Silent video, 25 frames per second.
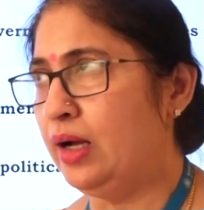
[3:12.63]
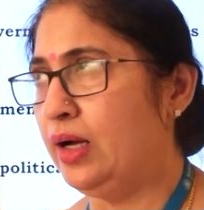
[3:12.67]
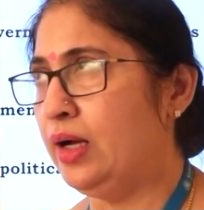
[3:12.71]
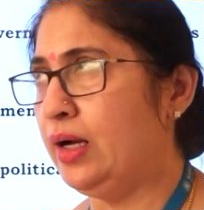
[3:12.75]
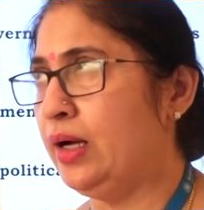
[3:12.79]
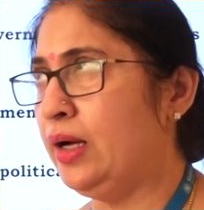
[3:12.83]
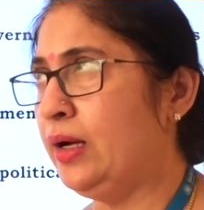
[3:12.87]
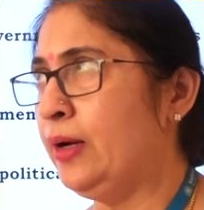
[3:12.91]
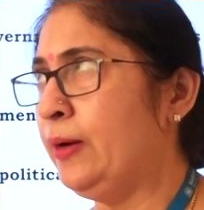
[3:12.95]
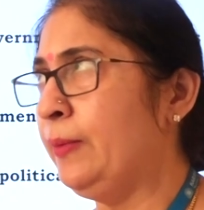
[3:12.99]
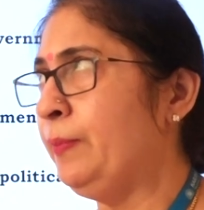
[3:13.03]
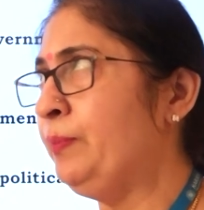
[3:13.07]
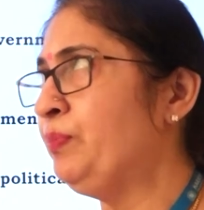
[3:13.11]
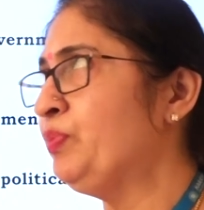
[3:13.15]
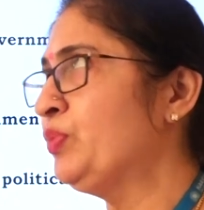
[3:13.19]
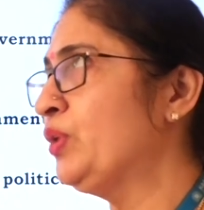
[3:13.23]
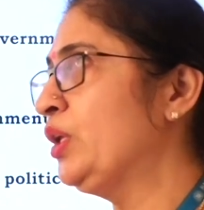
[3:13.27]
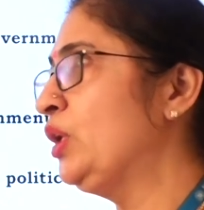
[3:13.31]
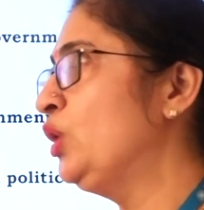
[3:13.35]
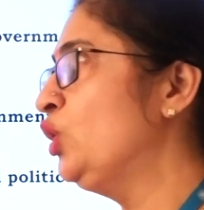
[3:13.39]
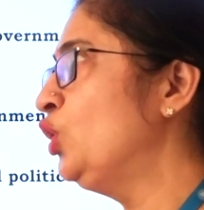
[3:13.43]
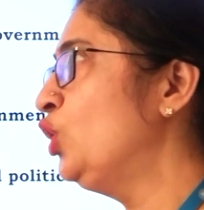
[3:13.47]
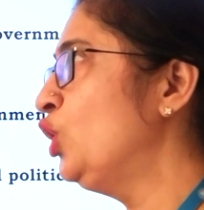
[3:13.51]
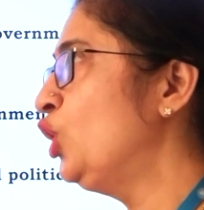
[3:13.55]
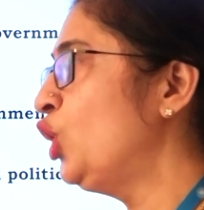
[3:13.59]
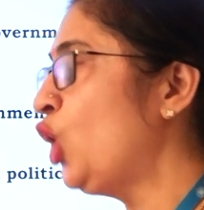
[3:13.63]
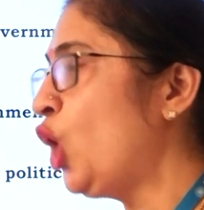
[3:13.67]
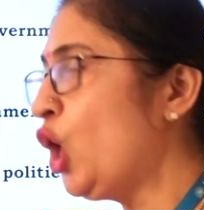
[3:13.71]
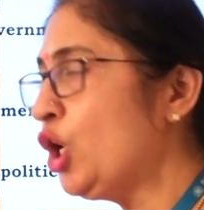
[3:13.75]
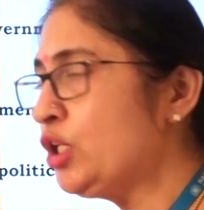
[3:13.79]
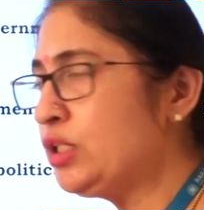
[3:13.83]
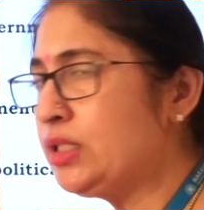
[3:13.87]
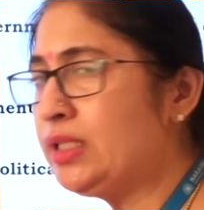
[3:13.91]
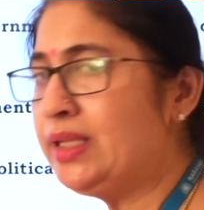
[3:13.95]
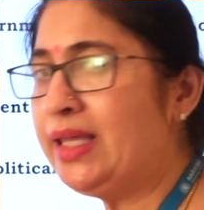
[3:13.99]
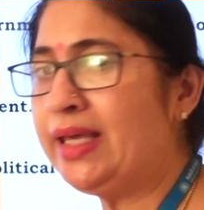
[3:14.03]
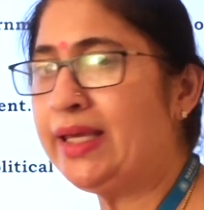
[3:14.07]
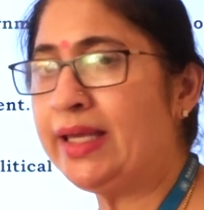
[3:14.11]
um, you know
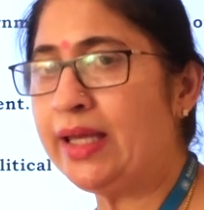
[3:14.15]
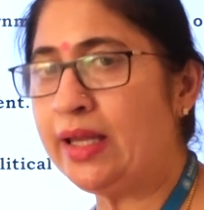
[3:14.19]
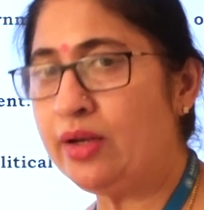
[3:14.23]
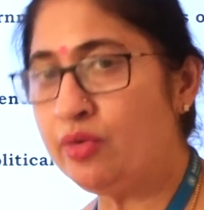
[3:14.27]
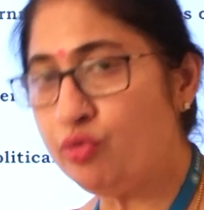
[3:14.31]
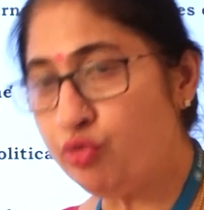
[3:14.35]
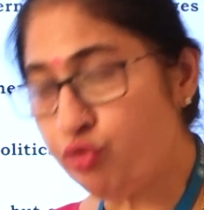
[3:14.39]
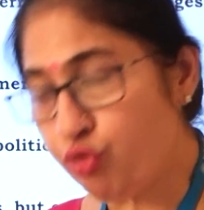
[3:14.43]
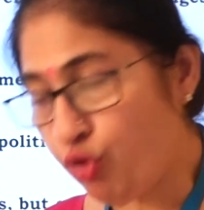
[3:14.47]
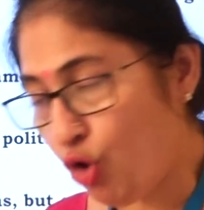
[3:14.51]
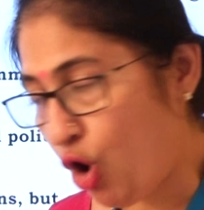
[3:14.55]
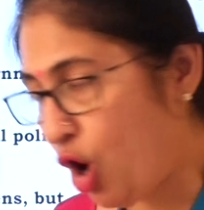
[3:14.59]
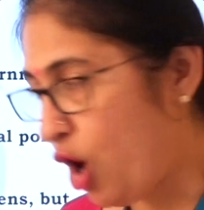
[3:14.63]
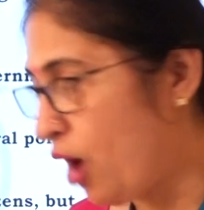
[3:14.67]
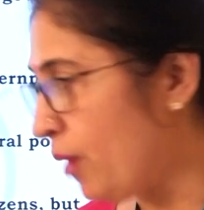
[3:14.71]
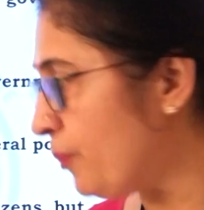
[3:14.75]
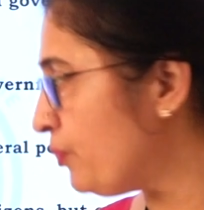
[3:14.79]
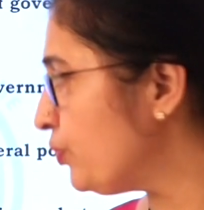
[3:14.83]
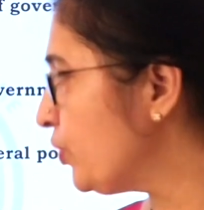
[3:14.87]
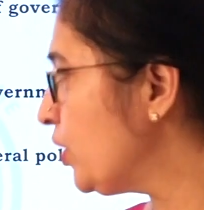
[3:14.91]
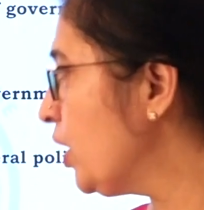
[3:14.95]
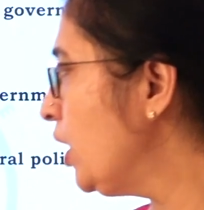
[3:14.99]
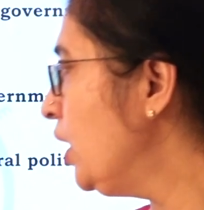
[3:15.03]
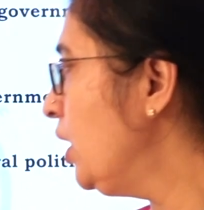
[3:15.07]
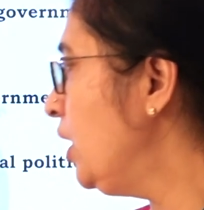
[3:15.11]
laws they can form